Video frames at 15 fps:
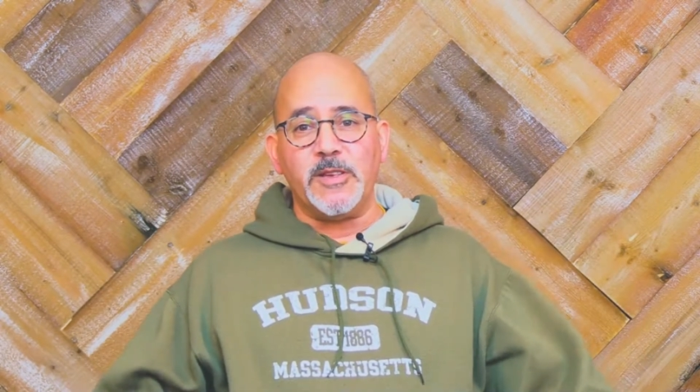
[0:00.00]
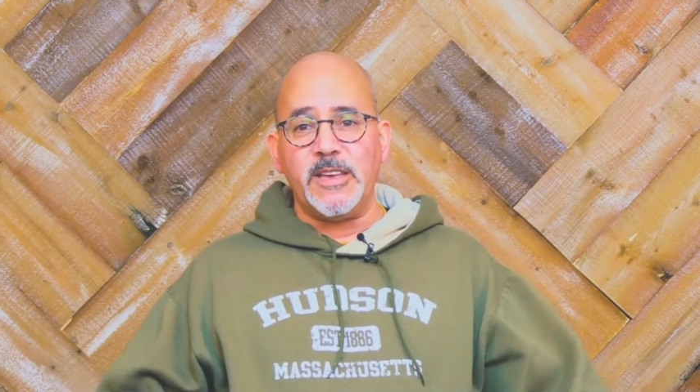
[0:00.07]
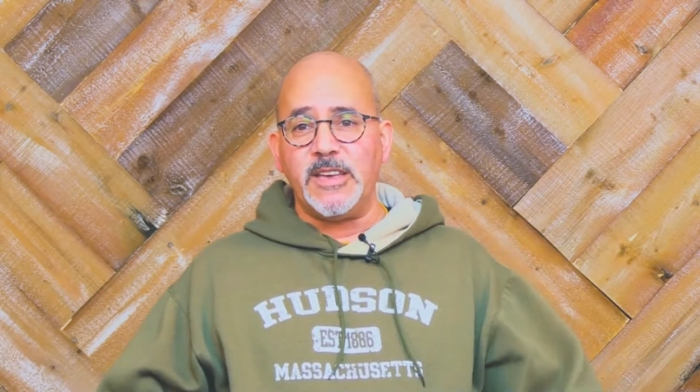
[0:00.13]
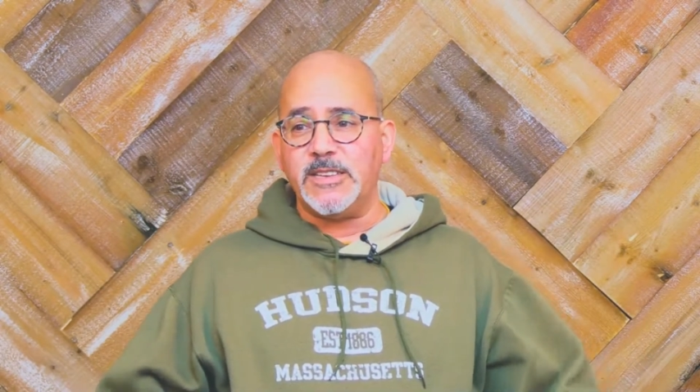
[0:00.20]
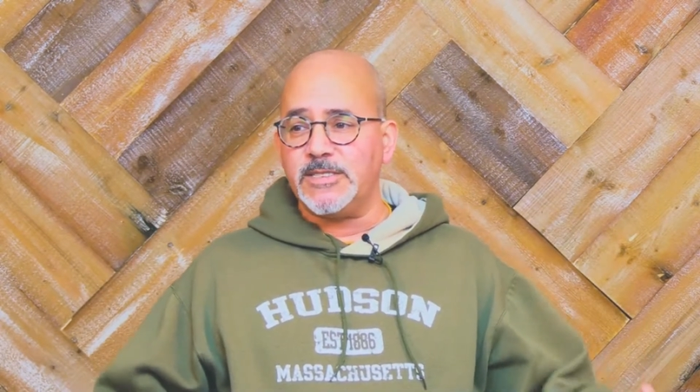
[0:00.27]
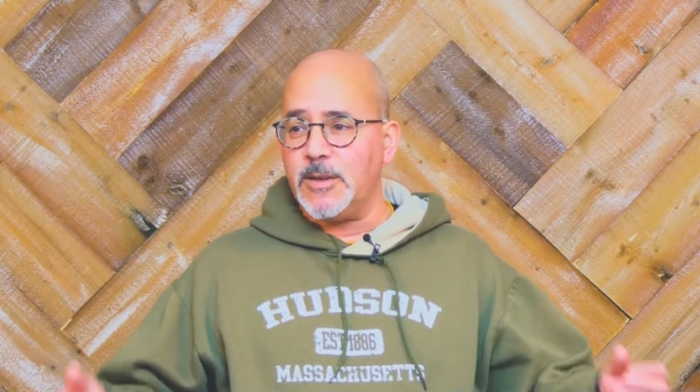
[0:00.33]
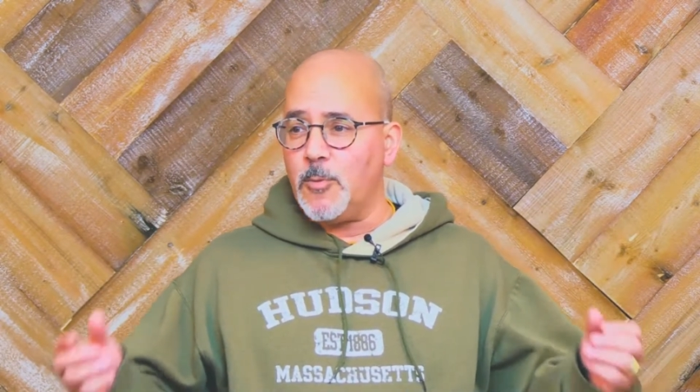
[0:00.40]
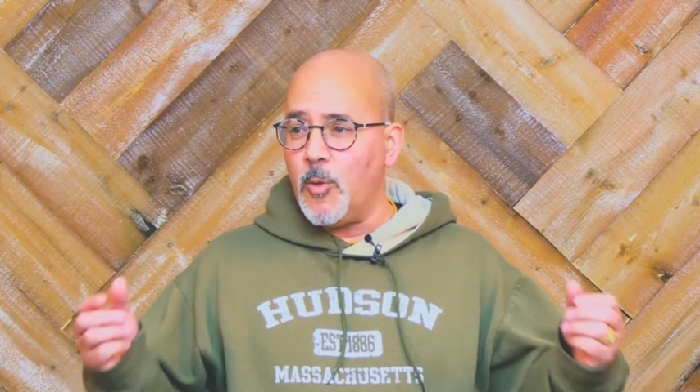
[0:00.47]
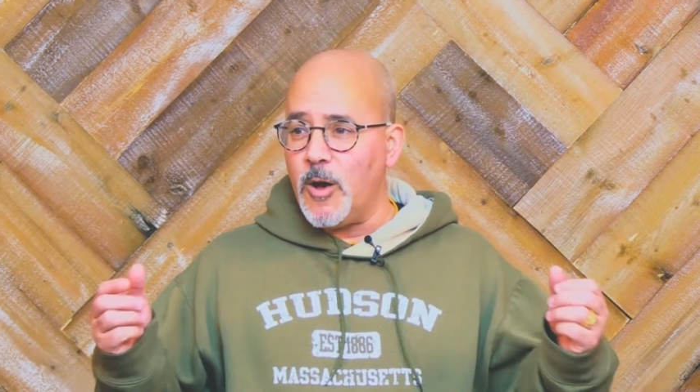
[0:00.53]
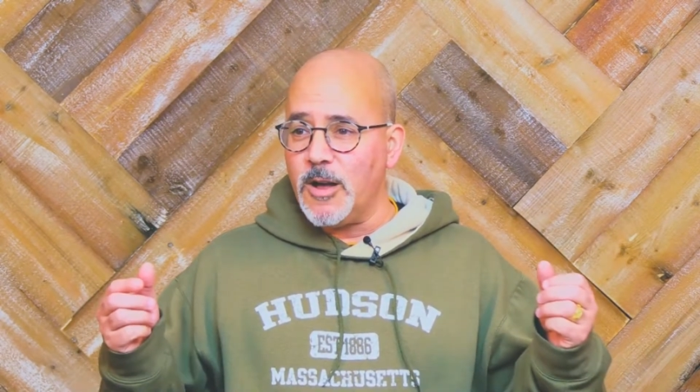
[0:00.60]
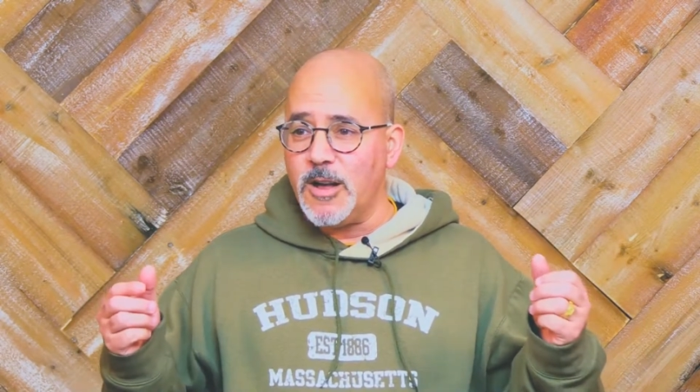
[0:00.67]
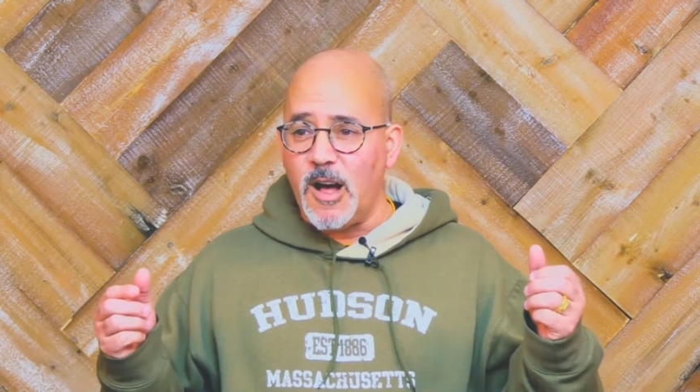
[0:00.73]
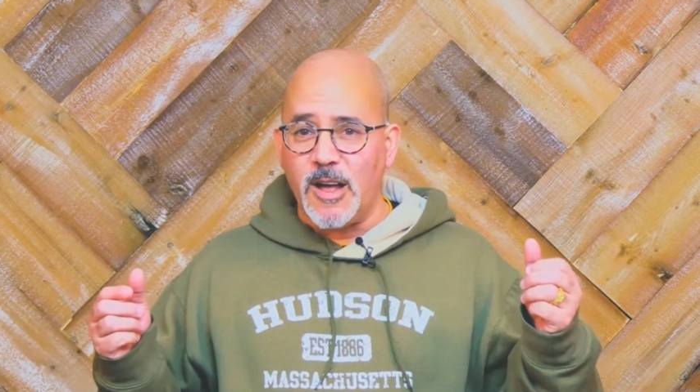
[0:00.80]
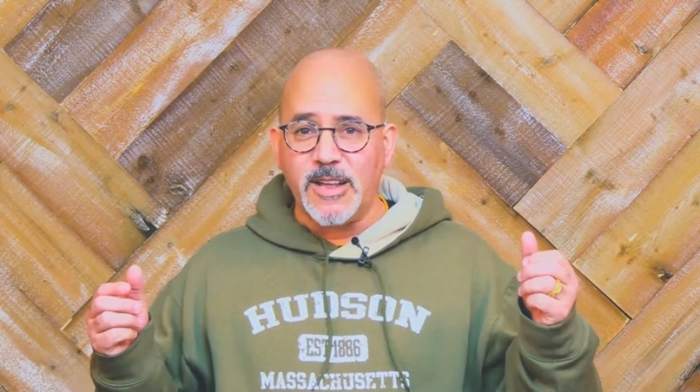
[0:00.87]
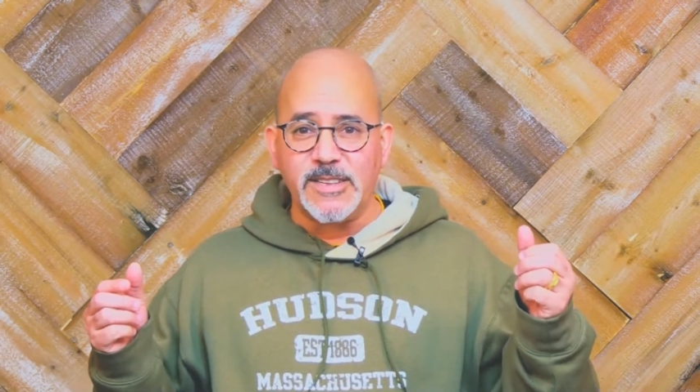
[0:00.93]
is and what
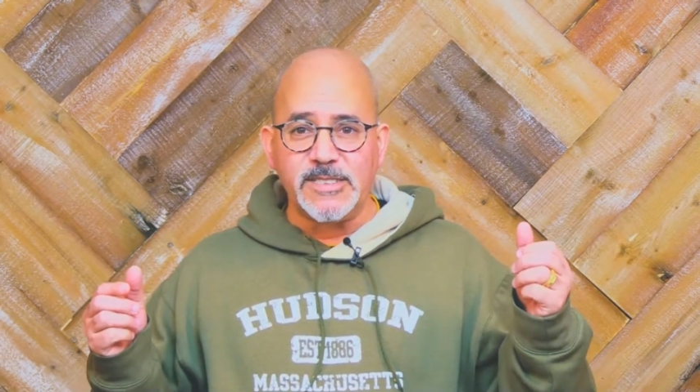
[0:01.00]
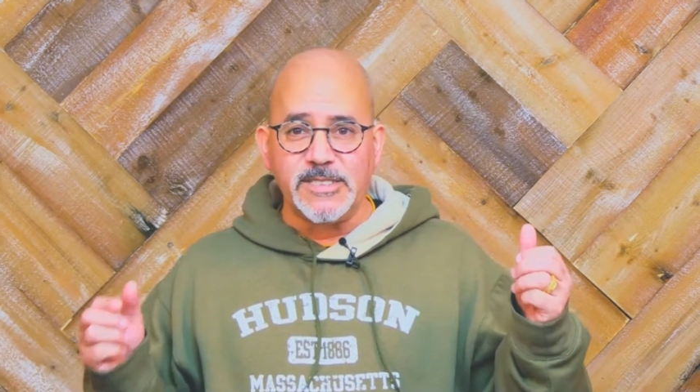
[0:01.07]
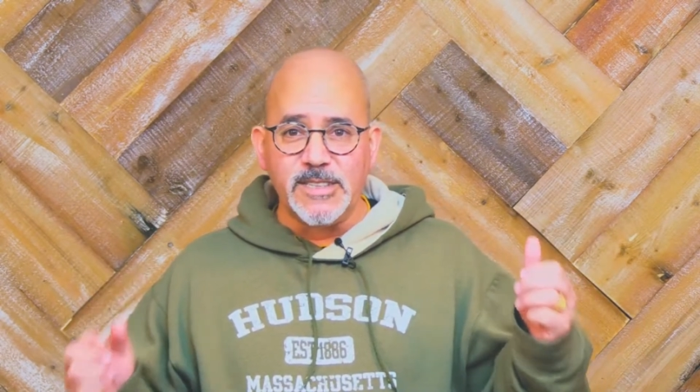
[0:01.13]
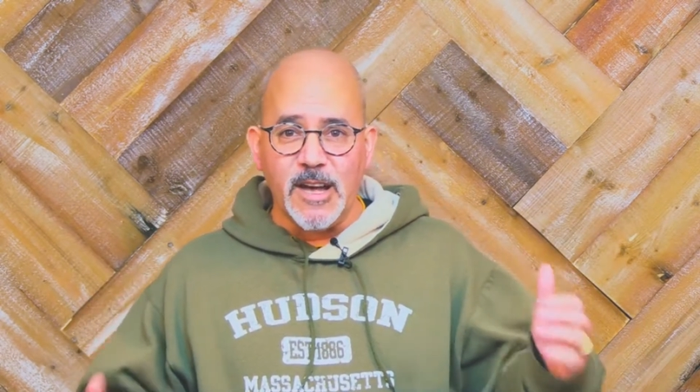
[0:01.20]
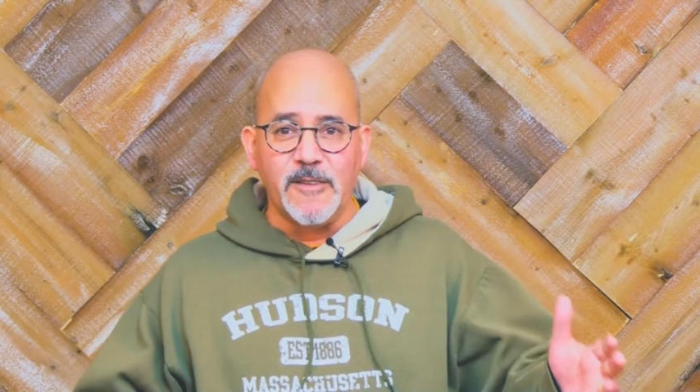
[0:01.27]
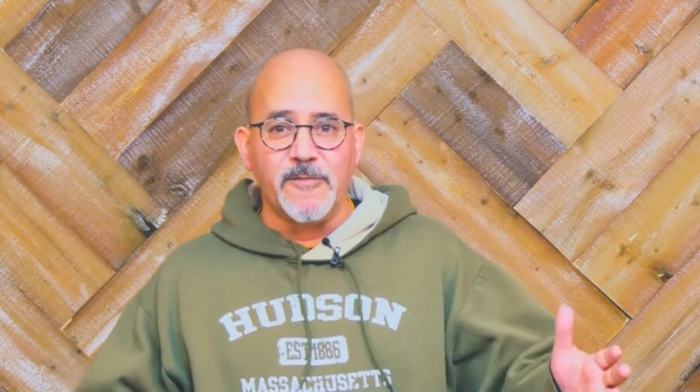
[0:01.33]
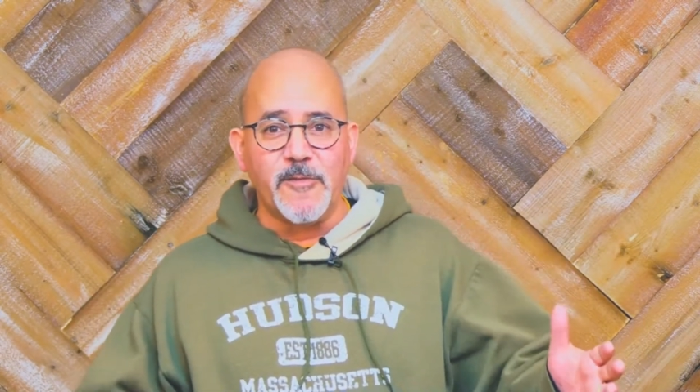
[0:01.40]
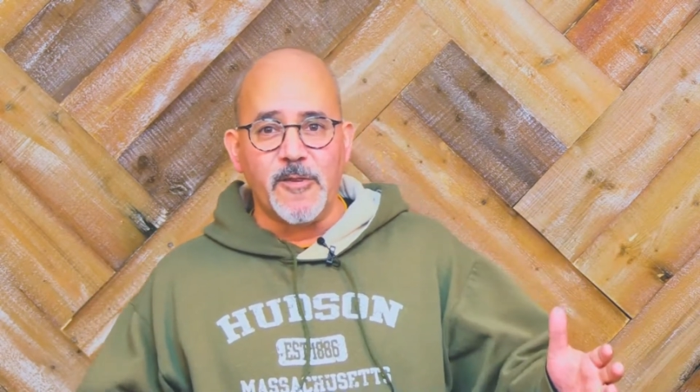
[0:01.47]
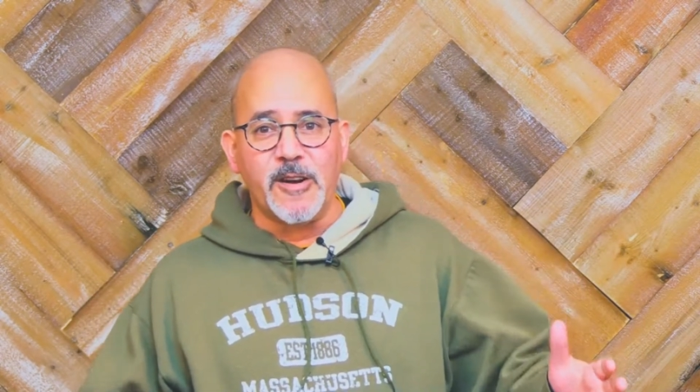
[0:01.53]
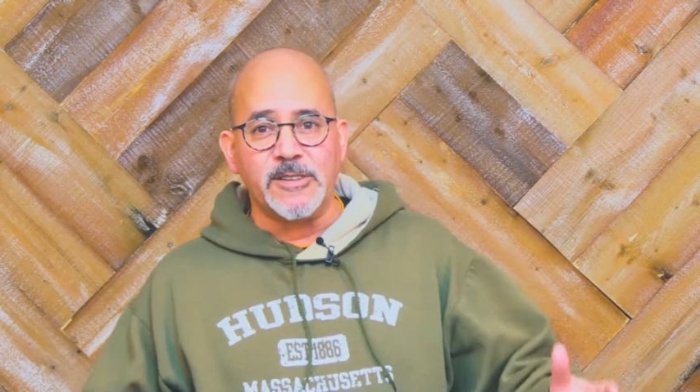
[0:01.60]
God has done for